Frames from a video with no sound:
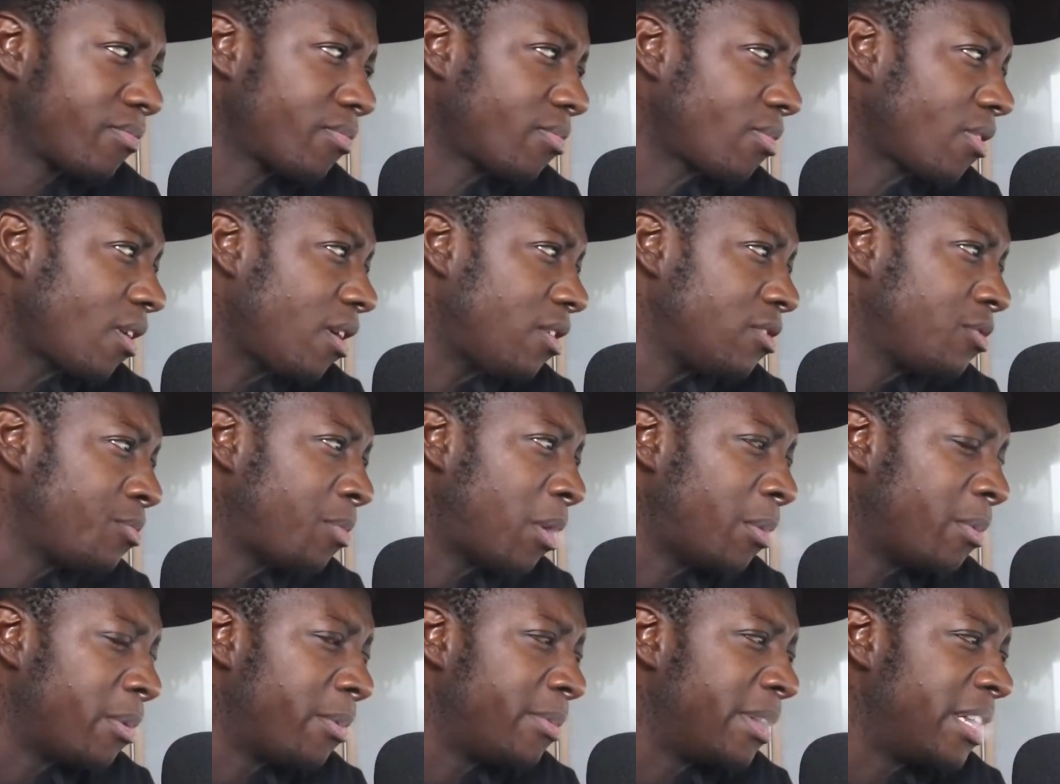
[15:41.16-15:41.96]
it's
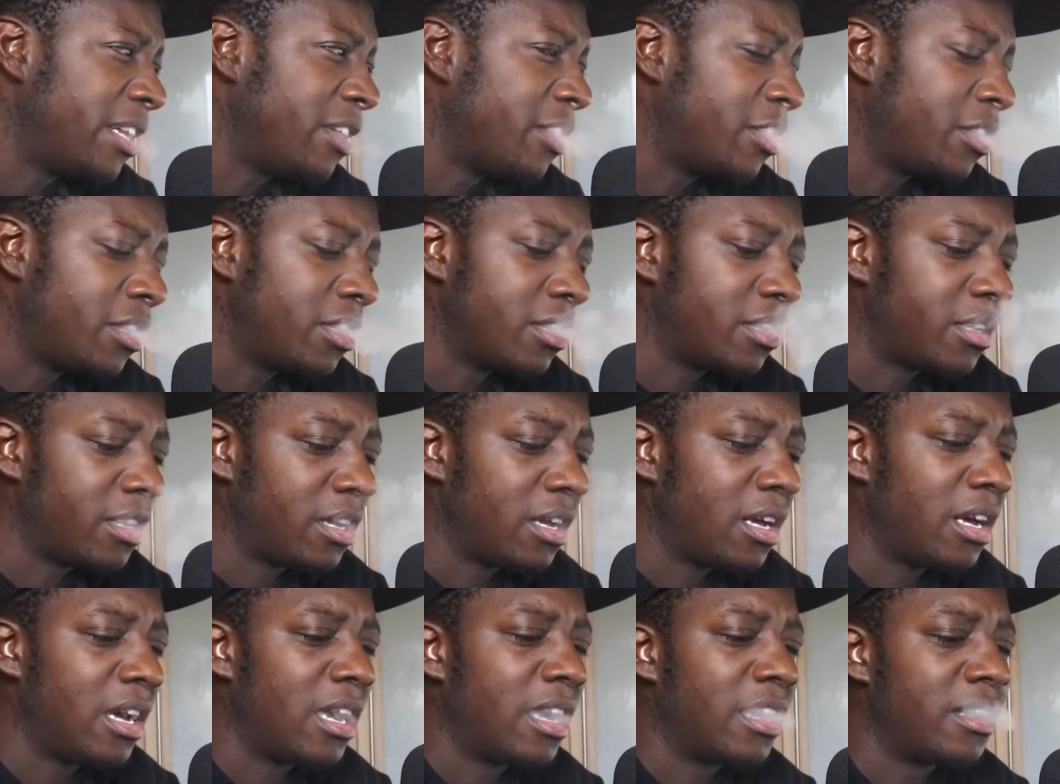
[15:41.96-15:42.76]
probably been heard
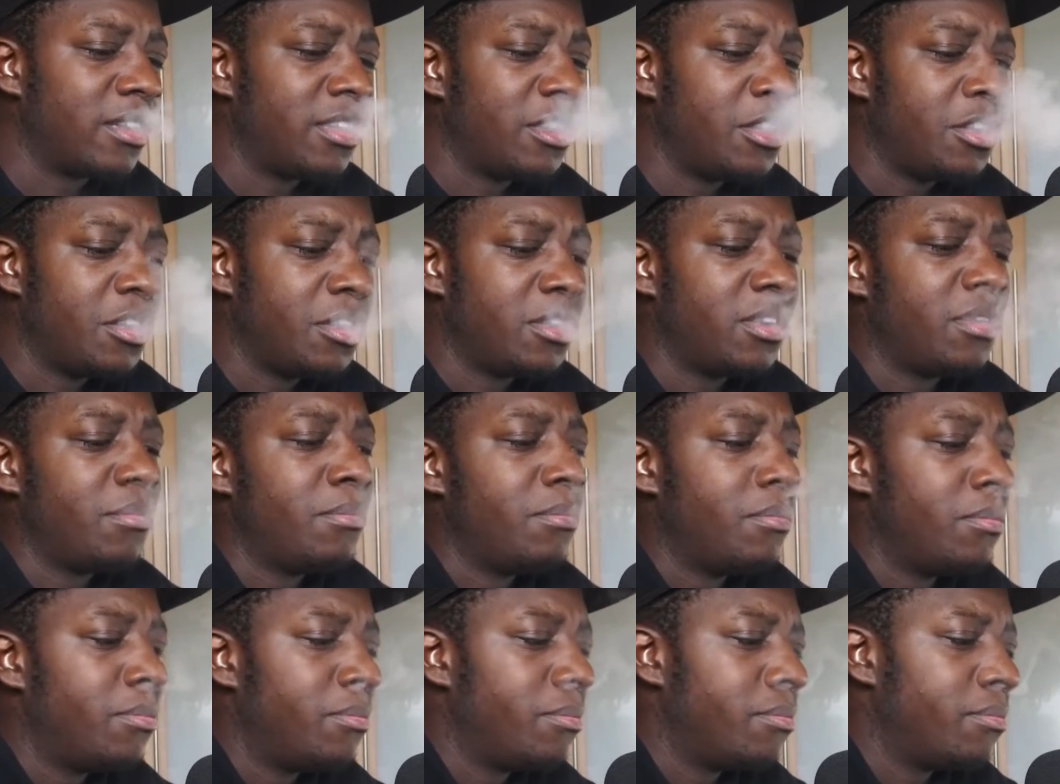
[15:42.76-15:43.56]

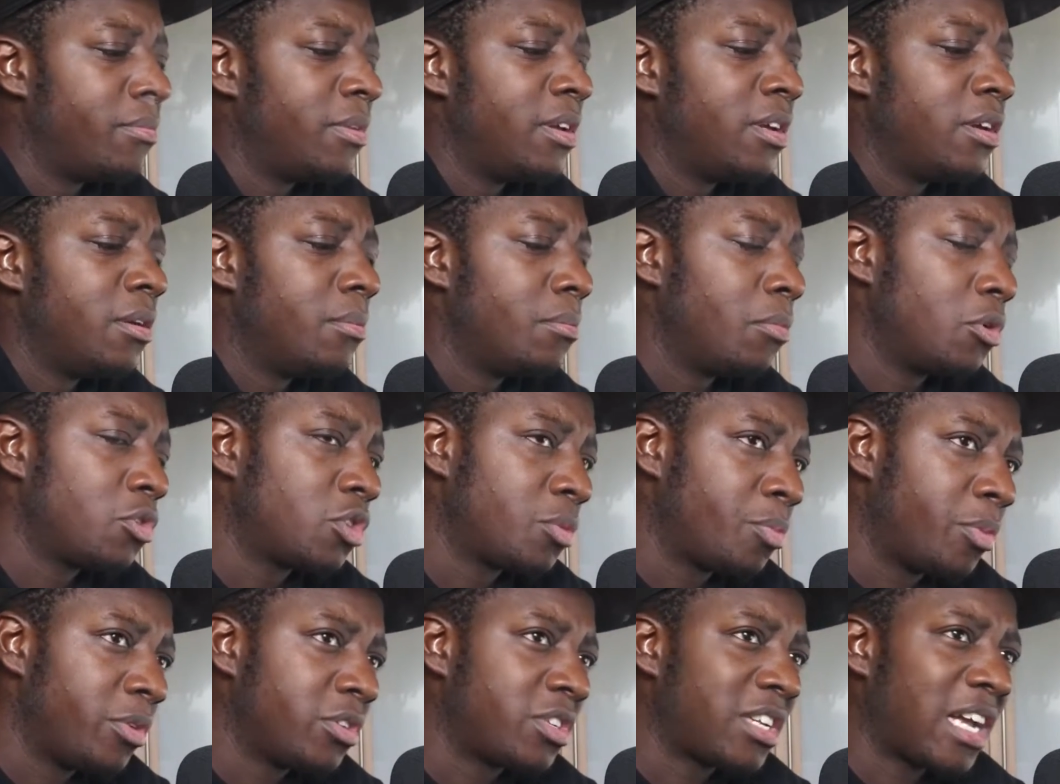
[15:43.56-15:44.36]

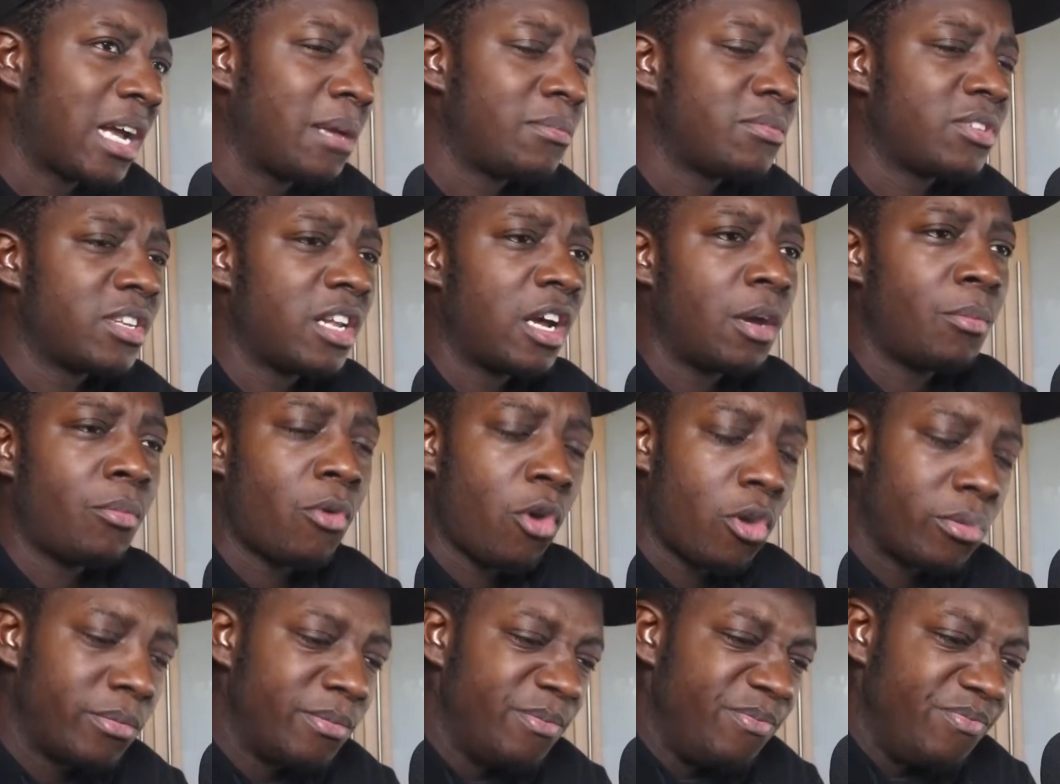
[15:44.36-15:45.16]
multiple times now,
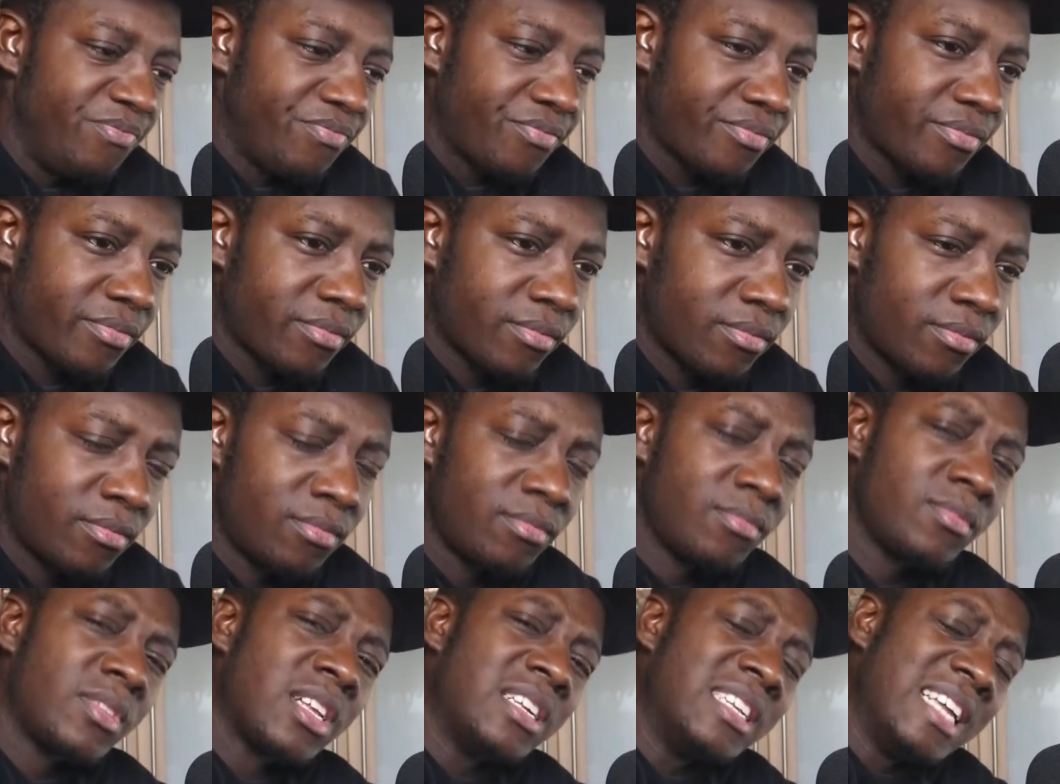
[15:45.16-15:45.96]
but
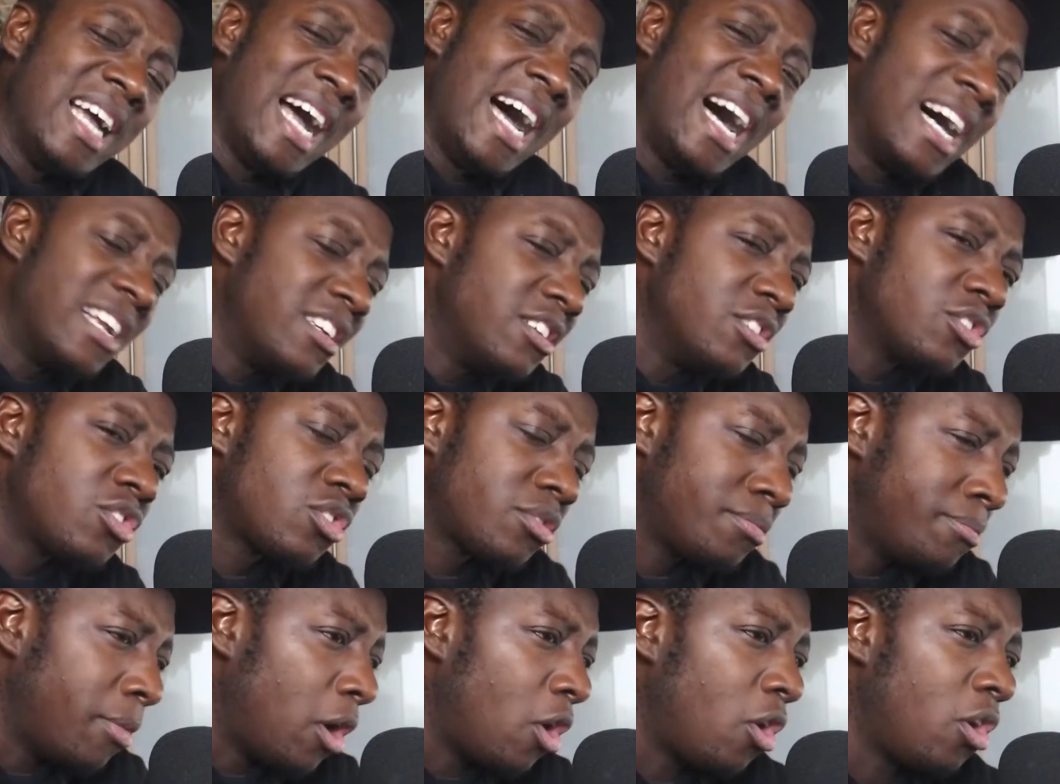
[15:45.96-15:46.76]
they had a
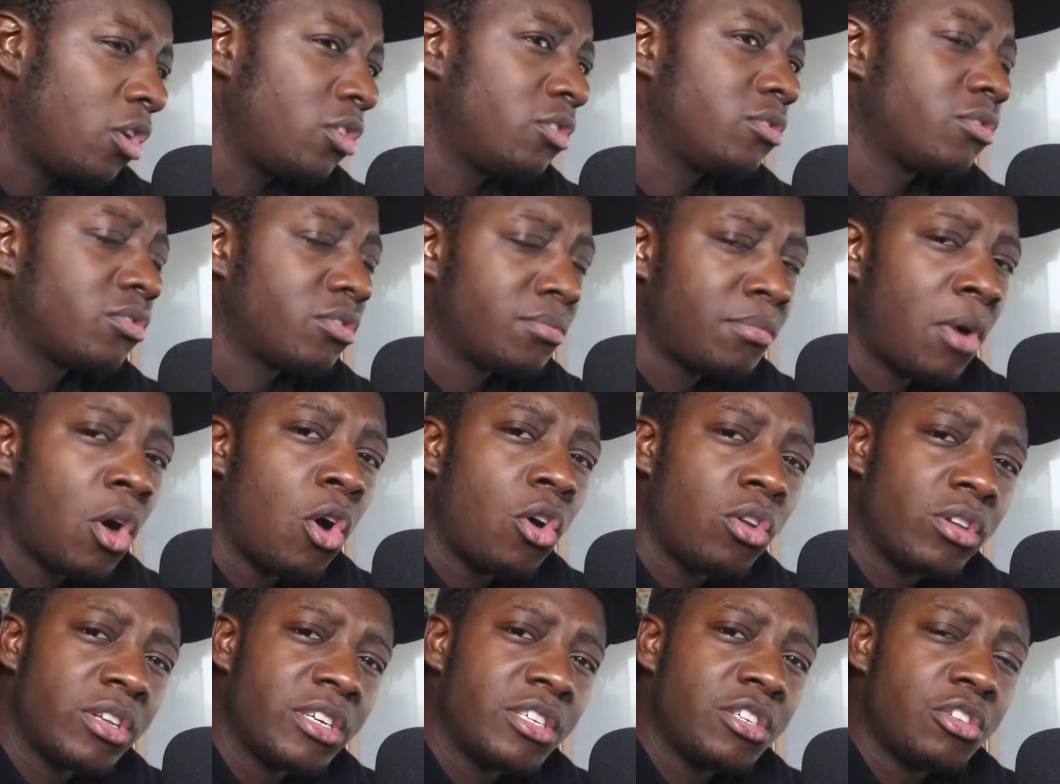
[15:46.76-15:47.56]
small
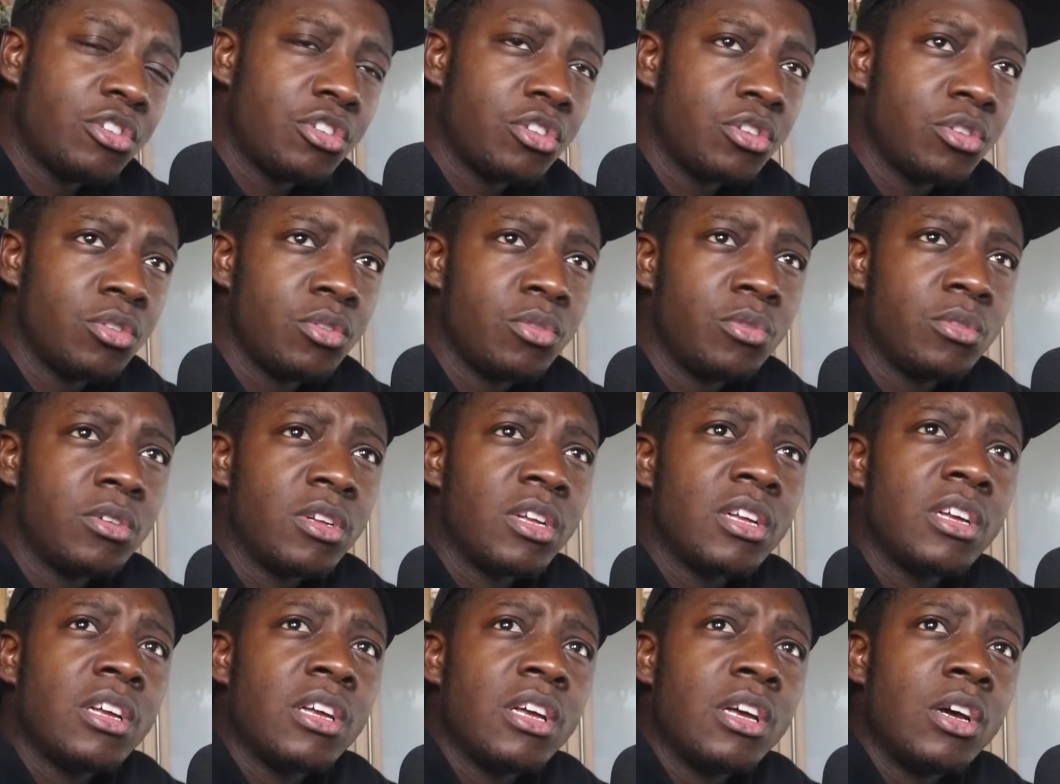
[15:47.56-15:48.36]
issue
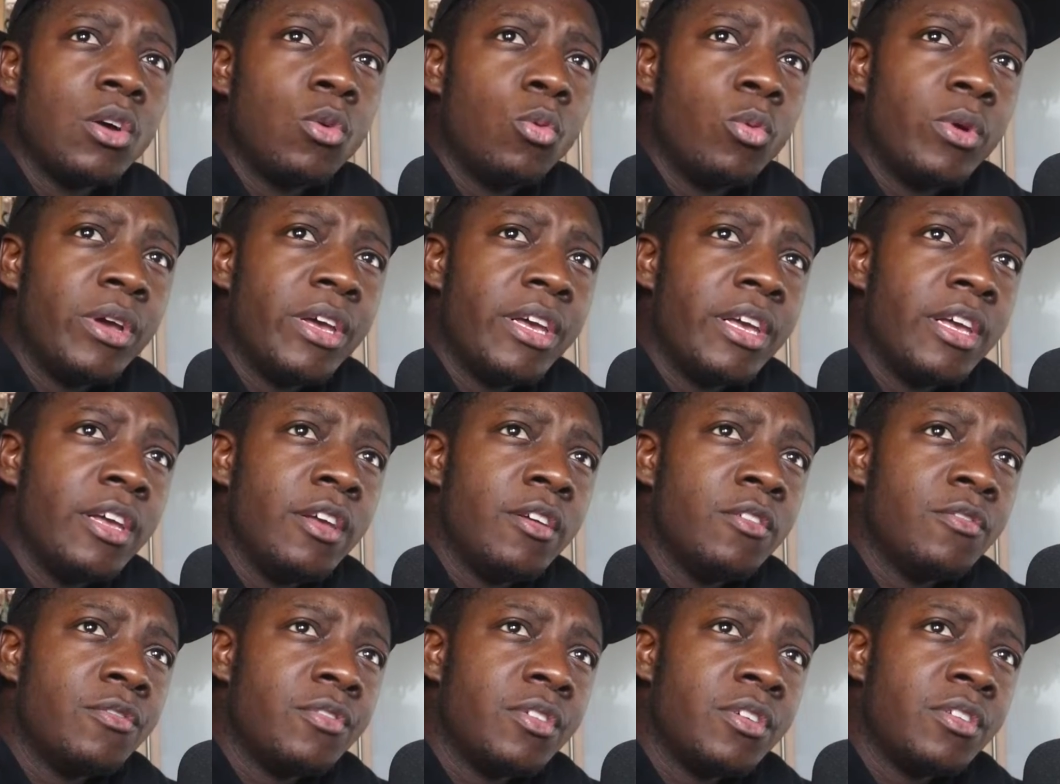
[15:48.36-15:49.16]

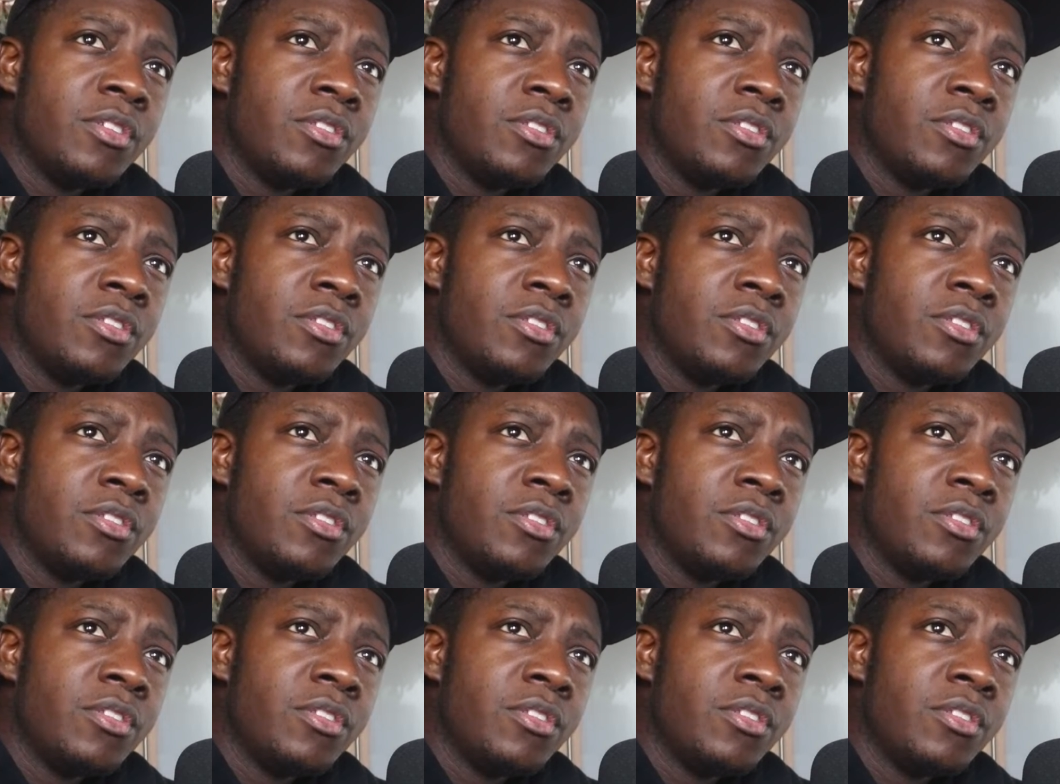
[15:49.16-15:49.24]
with